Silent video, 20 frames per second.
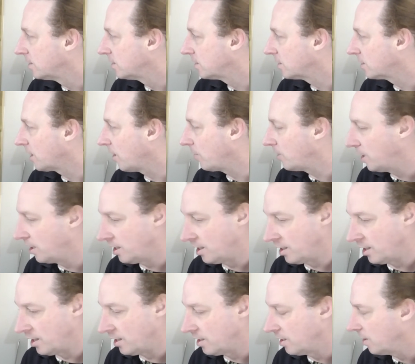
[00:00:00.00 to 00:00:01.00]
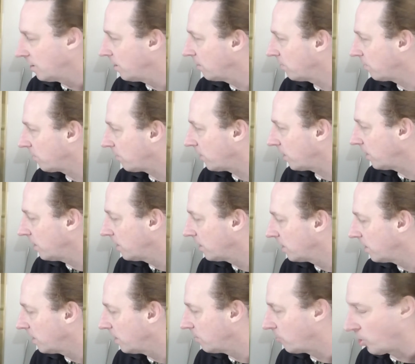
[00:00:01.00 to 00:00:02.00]
It's going in there. Hopefully,
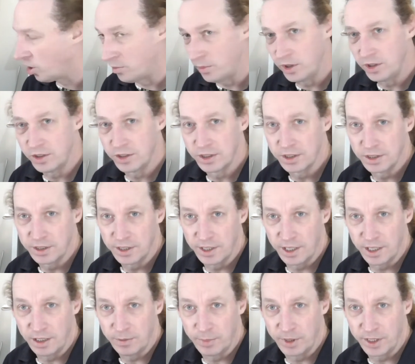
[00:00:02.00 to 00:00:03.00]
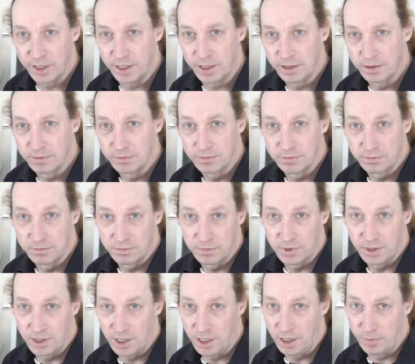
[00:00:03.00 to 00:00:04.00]
in a moment, it'll be
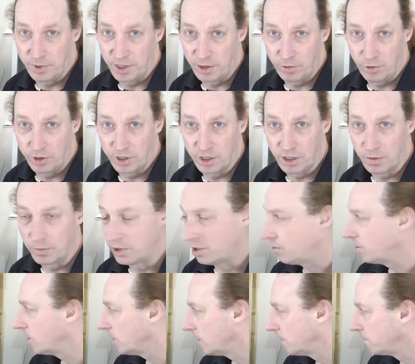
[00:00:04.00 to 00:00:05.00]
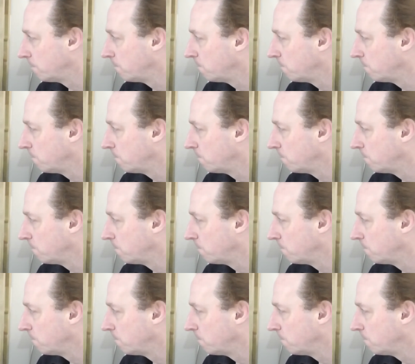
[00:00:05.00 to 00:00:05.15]
a running computer.